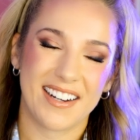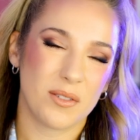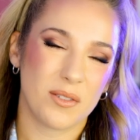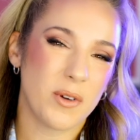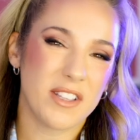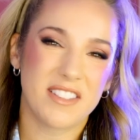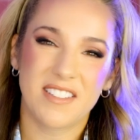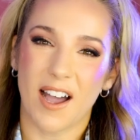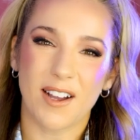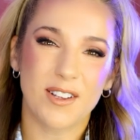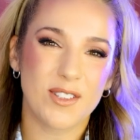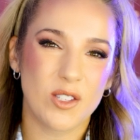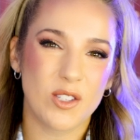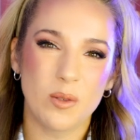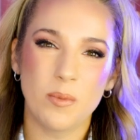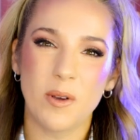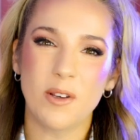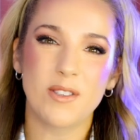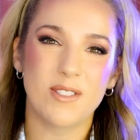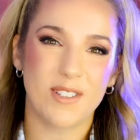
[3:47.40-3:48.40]
With
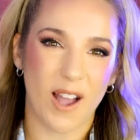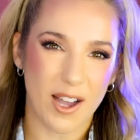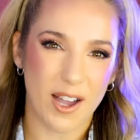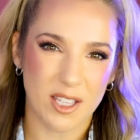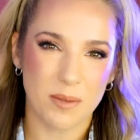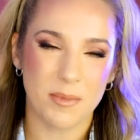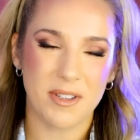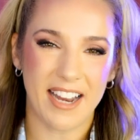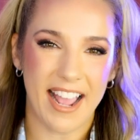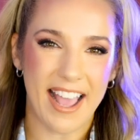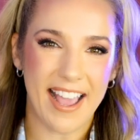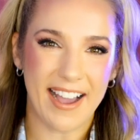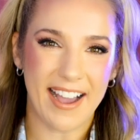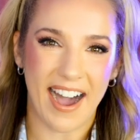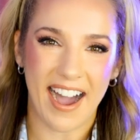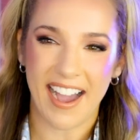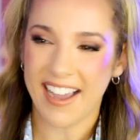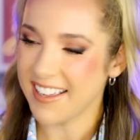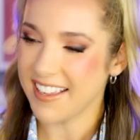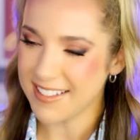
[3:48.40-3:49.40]
Docsumo's Document
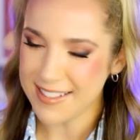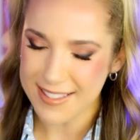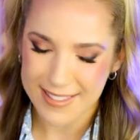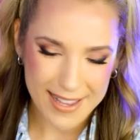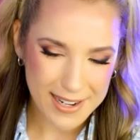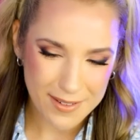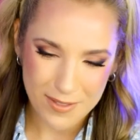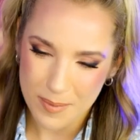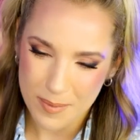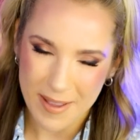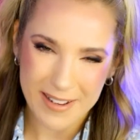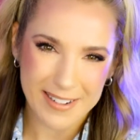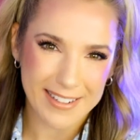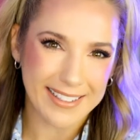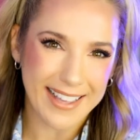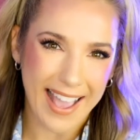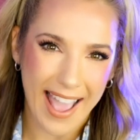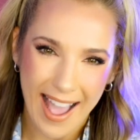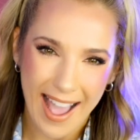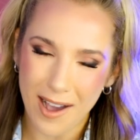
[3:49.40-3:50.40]
AI, instead of
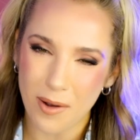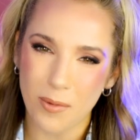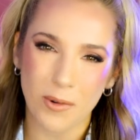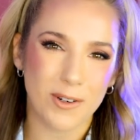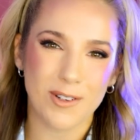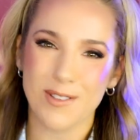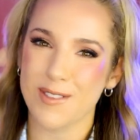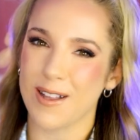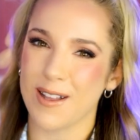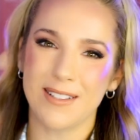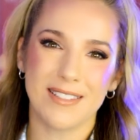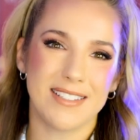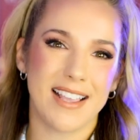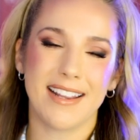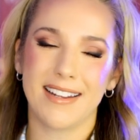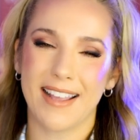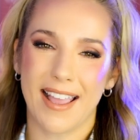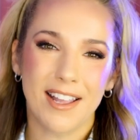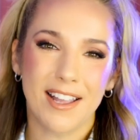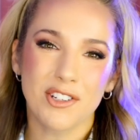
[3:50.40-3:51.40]
spending hours on
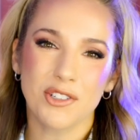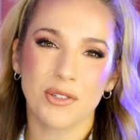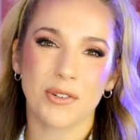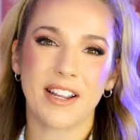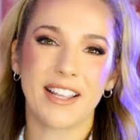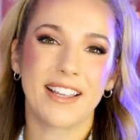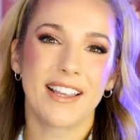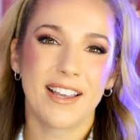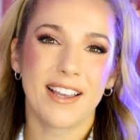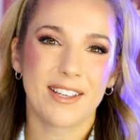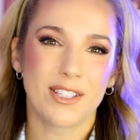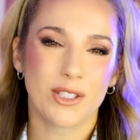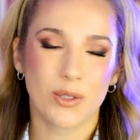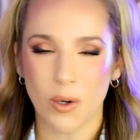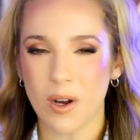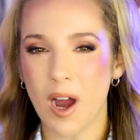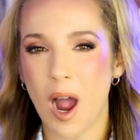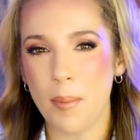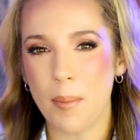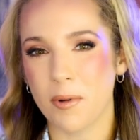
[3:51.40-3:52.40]
data entry,
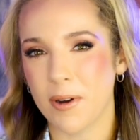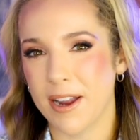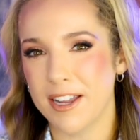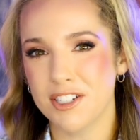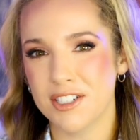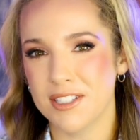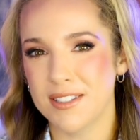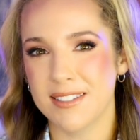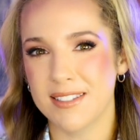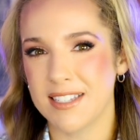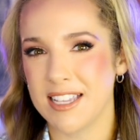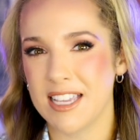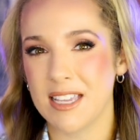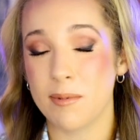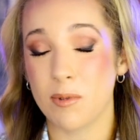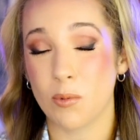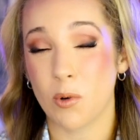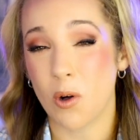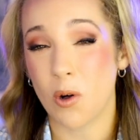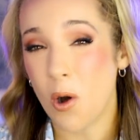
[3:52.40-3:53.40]
your operations
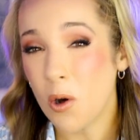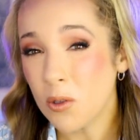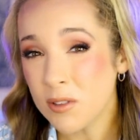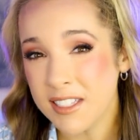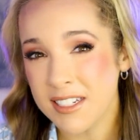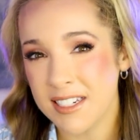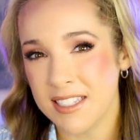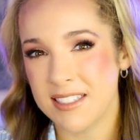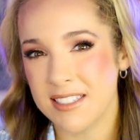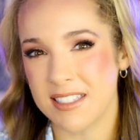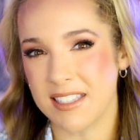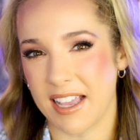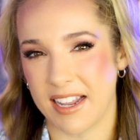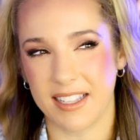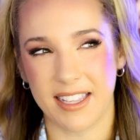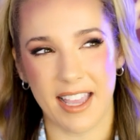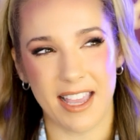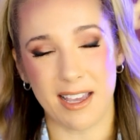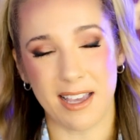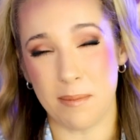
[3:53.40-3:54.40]
team will only need to
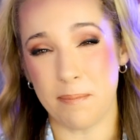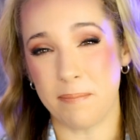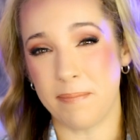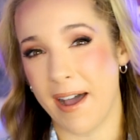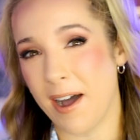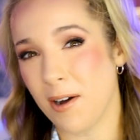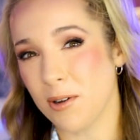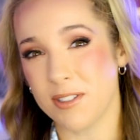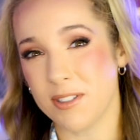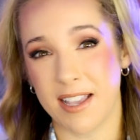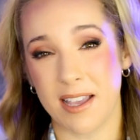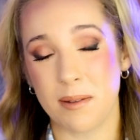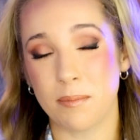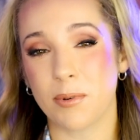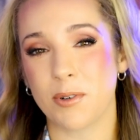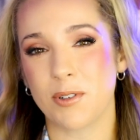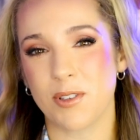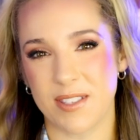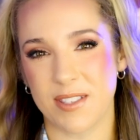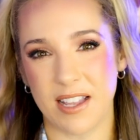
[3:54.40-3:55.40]
dedicate about
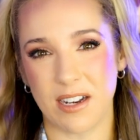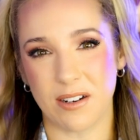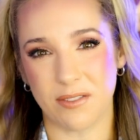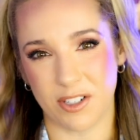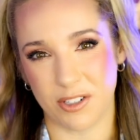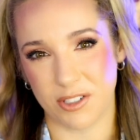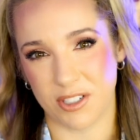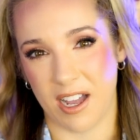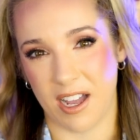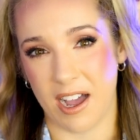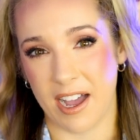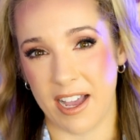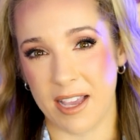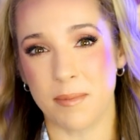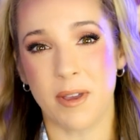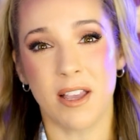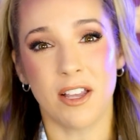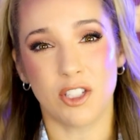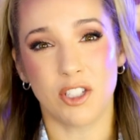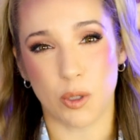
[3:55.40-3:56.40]
10% of their
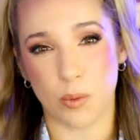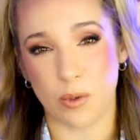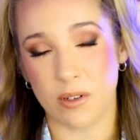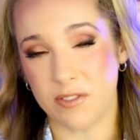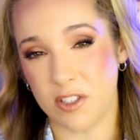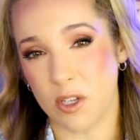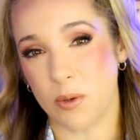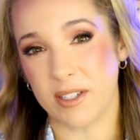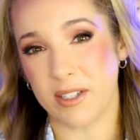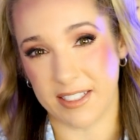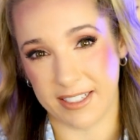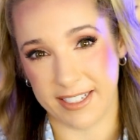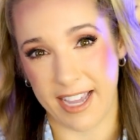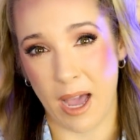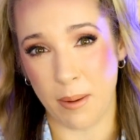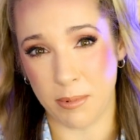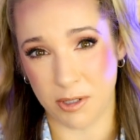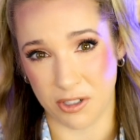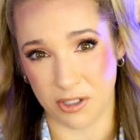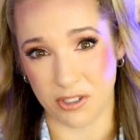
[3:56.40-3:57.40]
time to reviewing the
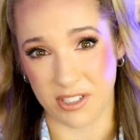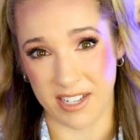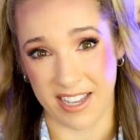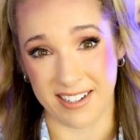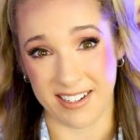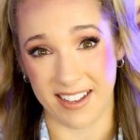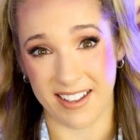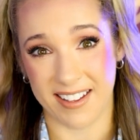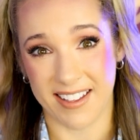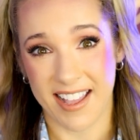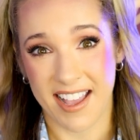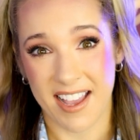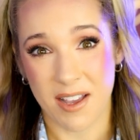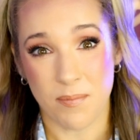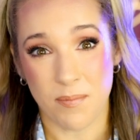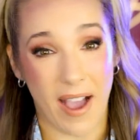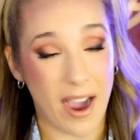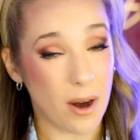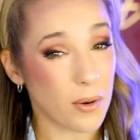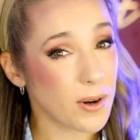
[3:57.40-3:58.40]
captured data.
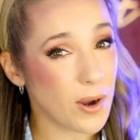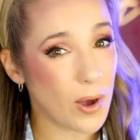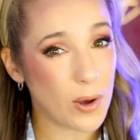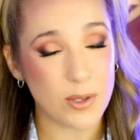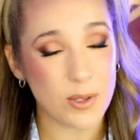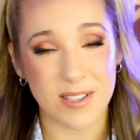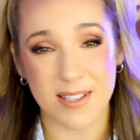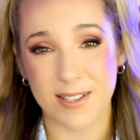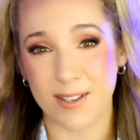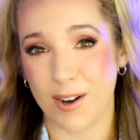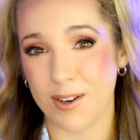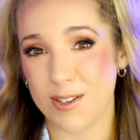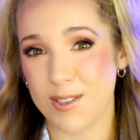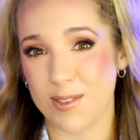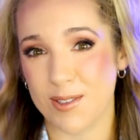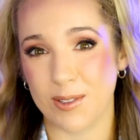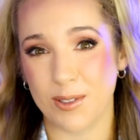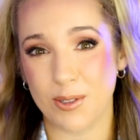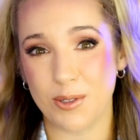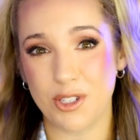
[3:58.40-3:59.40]
Our OCR
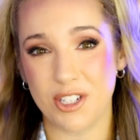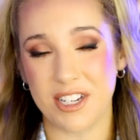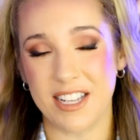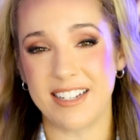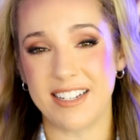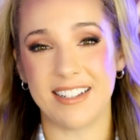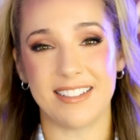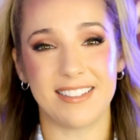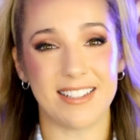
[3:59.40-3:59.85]
solution